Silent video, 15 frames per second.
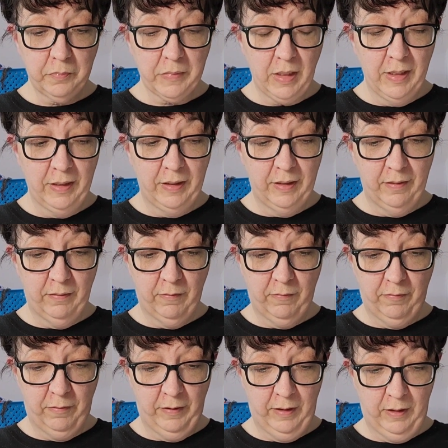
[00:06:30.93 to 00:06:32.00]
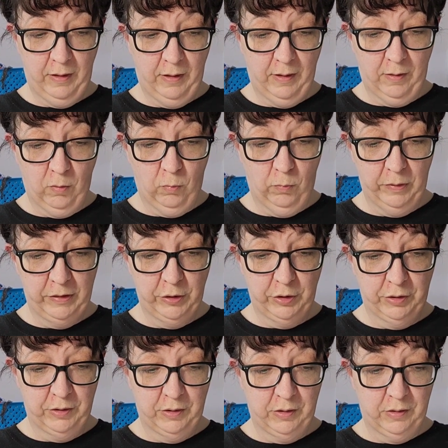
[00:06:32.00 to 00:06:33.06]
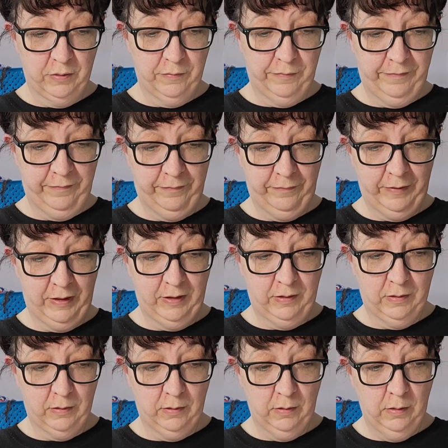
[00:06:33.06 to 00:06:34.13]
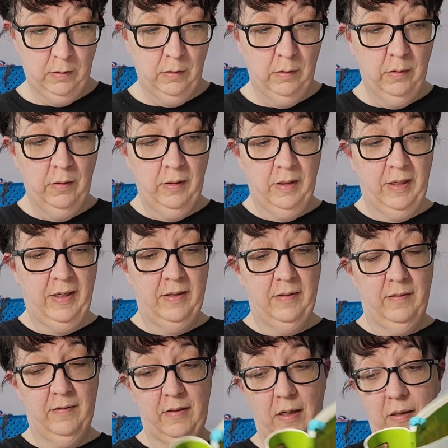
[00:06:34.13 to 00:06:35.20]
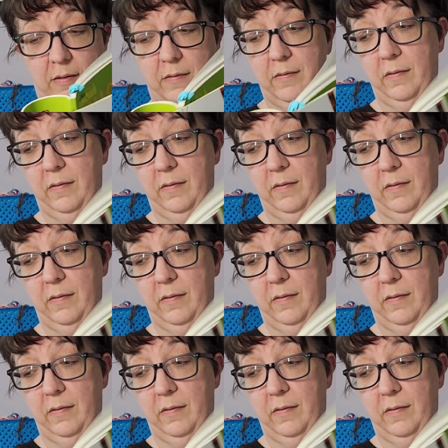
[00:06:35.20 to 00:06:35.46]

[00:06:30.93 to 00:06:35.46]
and it's the witch's feet and socks.